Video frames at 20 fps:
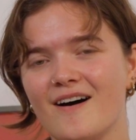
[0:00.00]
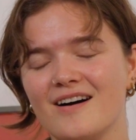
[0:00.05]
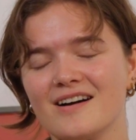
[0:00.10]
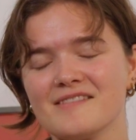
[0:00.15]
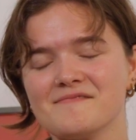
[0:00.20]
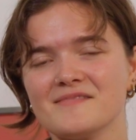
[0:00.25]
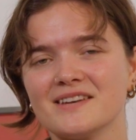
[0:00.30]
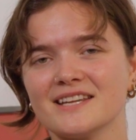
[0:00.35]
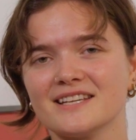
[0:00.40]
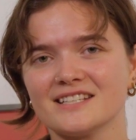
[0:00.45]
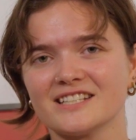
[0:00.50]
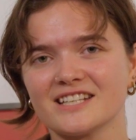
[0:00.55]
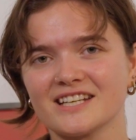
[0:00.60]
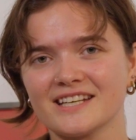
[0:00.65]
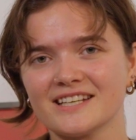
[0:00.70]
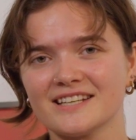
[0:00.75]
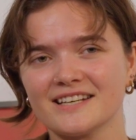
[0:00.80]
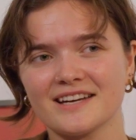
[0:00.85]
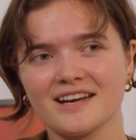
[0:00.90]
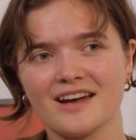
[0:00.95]
I'm
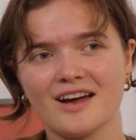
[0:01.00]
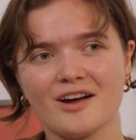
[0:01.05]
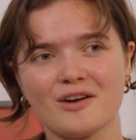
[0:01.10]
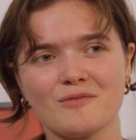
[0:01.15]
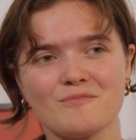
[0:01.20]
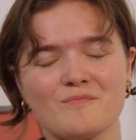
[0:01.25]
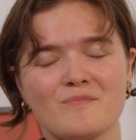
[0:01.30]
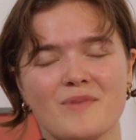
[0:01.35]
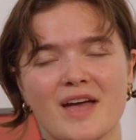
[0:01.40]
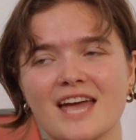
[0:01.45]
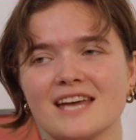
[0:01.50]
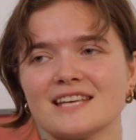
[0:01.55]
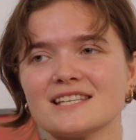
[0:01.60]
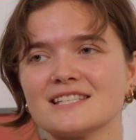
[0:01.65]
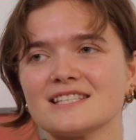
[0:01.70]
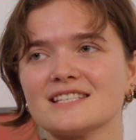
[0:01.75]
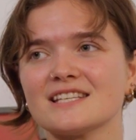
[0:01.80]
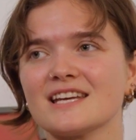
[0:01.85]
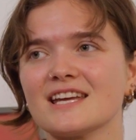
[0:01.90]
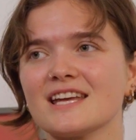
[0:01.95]
Lydia. I'm
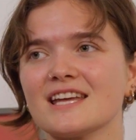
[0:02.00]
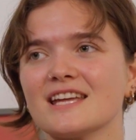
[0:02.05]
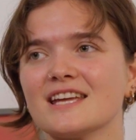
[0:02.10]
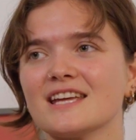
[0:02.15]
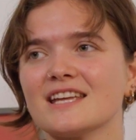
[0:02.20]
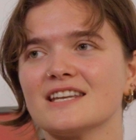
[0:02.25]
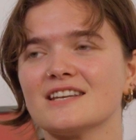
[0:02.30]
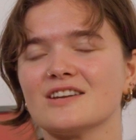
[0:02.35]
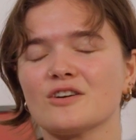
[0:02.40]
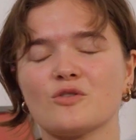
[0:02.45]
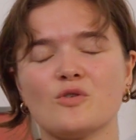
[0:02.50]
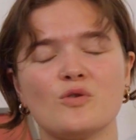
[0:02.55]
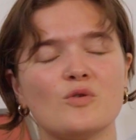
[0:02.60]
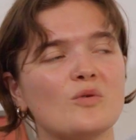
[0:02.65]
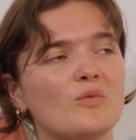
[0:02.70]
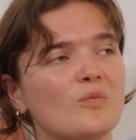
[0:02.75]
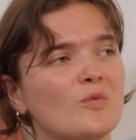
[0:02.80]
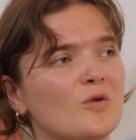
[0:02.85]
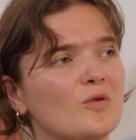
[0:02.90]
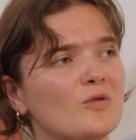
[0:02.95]
based in
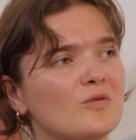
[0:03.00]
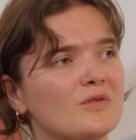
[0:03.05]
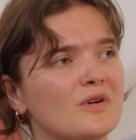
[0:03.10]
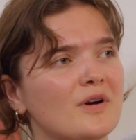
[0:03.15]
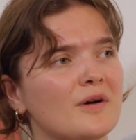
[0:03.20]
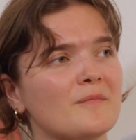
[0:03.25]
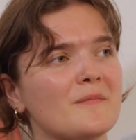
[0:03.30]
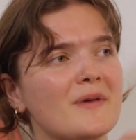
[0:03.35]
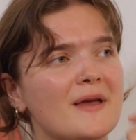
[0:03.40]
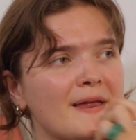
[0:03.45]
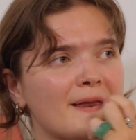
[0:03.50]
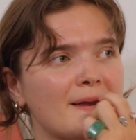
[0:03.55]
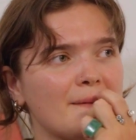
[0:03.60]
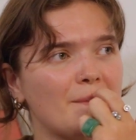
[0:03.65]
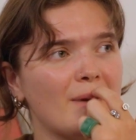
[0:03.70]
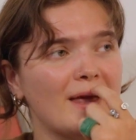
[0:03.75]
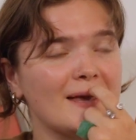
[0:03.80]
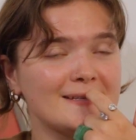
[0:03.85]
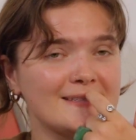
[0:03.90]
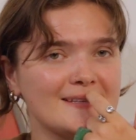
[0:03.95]
Cornwall. I'm
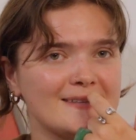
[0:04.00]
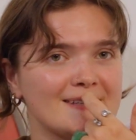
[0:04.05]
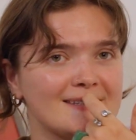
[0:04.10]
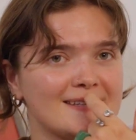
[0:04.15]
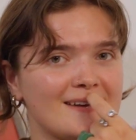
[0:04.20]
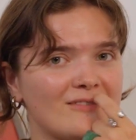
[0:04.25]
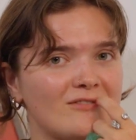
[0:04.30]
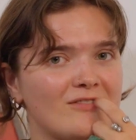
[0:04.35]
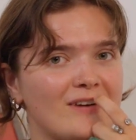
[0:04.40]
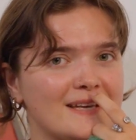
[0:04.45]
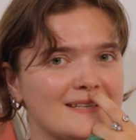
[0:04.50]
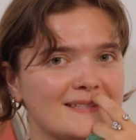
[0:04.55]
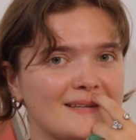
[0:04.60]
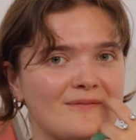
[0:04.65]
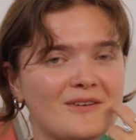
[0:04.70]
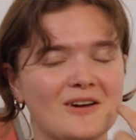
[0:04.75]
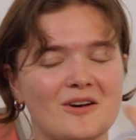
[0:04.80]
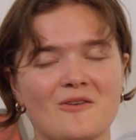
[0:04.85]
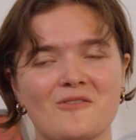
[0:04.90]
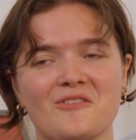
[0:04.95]
based in the southwest
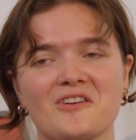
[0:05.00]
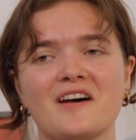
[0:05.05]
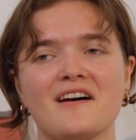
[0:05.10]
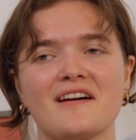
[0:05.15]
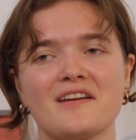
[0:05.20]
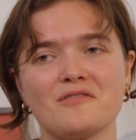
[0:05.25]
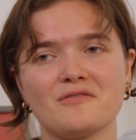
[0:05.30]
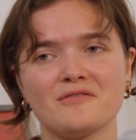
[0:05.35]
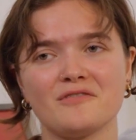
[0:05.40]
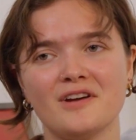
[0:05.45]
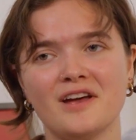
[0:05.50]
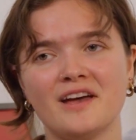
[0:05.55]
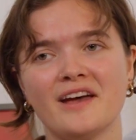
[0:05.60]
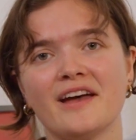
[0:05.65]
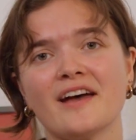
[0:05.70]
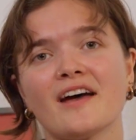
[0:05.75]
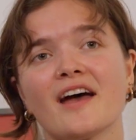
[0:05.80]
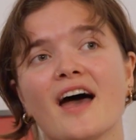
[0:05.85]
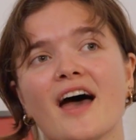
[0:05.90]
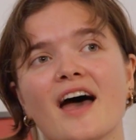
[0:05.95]
like my whole life,
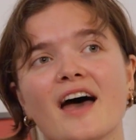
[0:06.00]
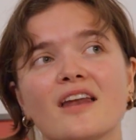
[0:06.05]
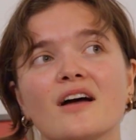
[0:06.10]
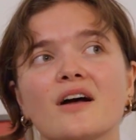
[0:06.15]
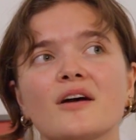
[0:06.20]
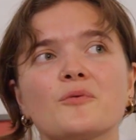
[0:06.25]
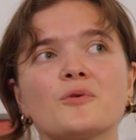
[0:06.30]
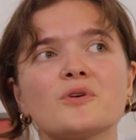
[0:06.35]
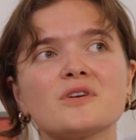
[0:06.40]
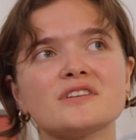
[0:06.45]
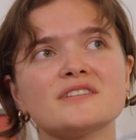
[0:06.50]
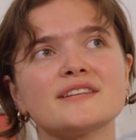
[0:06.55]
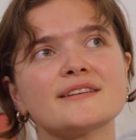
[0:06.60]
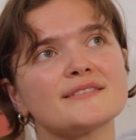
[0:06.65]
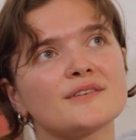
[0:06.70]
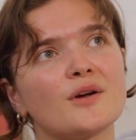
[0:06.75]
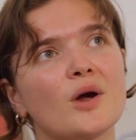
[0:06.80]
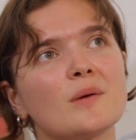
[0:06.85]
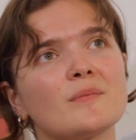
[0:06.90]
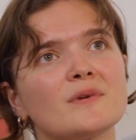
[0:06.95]
and I would
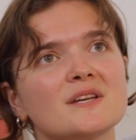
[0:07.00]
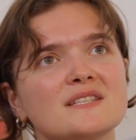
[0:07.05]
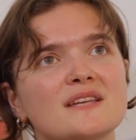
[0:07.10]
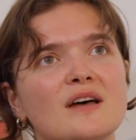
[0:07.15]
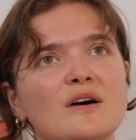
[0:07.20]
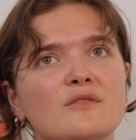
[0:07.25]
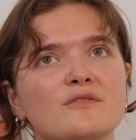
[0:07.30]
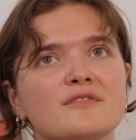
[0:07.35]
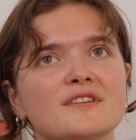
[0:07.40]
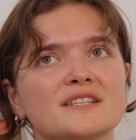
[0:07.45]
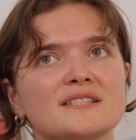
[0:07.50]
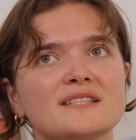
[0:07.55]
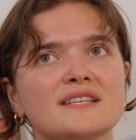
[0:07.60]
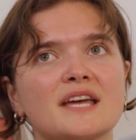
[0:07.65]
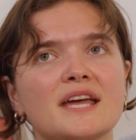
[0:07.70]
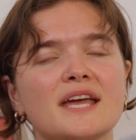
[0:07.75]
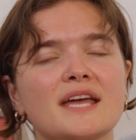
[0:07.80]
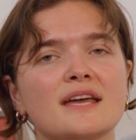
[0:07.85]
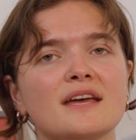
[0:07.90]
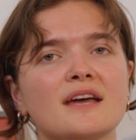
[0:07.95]
describe myself as
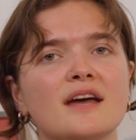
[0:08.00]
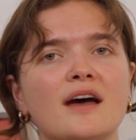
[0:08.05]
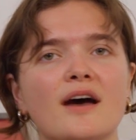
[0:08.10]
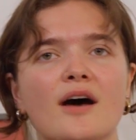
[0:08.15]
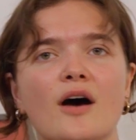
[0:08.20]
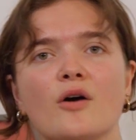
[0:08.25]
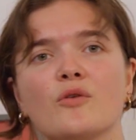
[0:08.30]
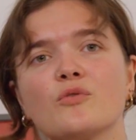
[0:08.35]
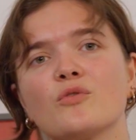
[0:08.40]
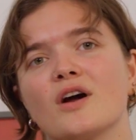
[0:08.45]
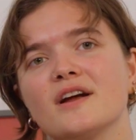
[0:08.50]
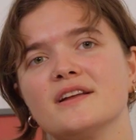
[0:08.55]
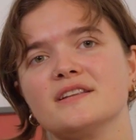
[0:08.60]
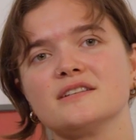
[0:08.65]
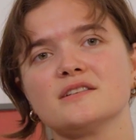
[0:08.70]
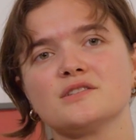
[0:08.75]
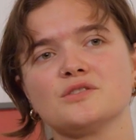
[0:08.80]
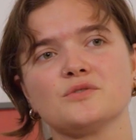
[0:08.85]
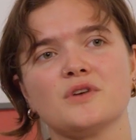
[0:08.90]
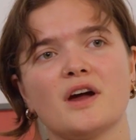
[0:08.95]
like a
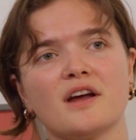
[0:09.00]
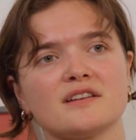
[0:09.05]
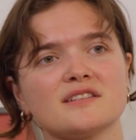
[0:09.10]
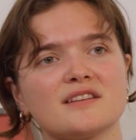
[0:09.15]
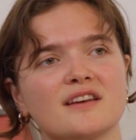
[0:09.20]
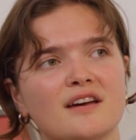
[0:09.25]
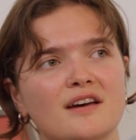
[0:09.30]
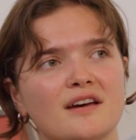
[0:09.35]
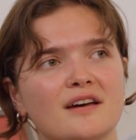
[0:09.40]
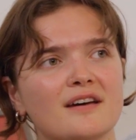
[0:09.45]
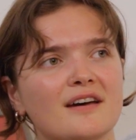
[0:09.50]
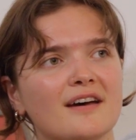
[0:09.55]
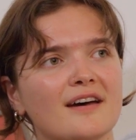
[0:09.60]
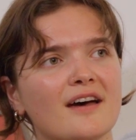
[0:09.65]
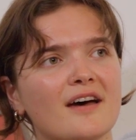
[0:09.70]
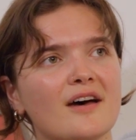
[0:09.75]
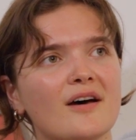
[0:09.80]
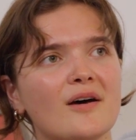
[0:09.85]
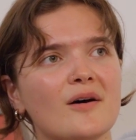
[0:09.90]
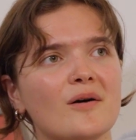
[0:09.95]
writer, director,
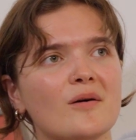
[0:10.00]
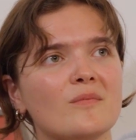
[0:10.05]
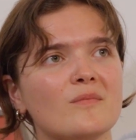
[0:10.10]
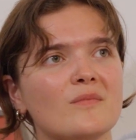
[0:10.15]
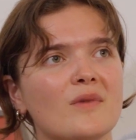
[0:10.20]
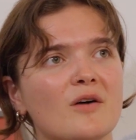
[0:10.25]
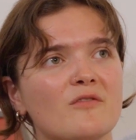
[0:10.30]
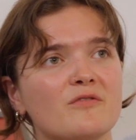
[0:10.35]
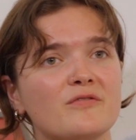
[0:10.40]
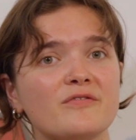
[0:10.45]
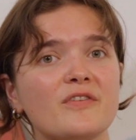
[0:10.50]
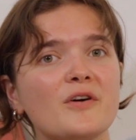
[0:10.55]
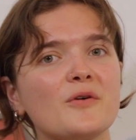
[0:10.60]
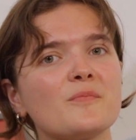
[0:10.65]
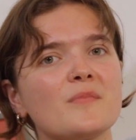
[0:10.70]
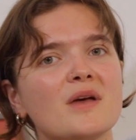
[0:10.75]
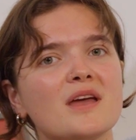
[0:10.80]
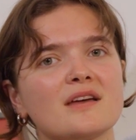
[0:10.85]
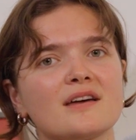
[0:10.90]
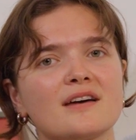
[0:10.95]

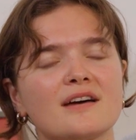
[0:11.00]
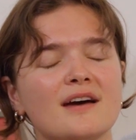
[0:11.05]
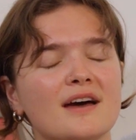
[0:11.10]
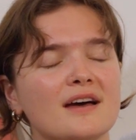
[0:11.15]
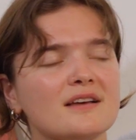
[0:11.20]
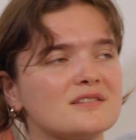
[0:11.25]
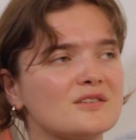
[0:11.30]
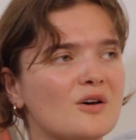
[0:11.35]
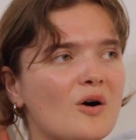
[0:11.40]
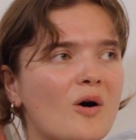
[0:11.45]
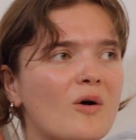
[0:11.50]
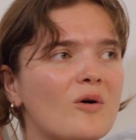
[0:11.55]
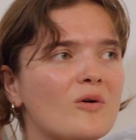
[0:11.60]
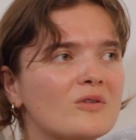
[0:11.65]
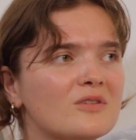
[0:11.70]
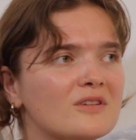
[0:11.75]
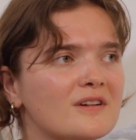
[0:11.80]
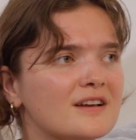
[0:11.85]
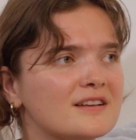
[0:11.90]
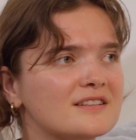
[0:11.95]
filmmaker as a
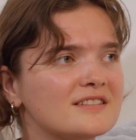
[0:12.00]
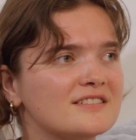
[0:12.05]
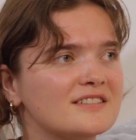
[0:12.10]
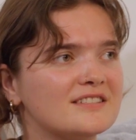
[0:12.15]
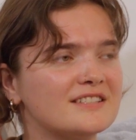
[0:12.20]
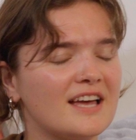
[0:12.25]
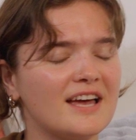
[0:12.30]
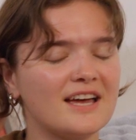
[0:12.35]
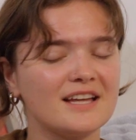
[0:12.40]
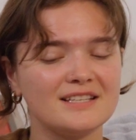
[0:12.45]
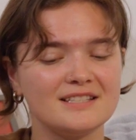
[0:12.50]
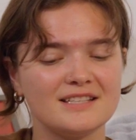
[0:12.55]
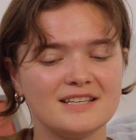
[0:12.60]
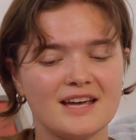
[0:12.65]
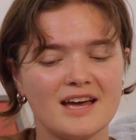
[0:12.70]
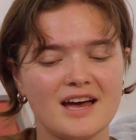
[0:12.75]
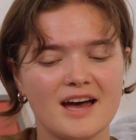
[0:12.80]
whole, as you said.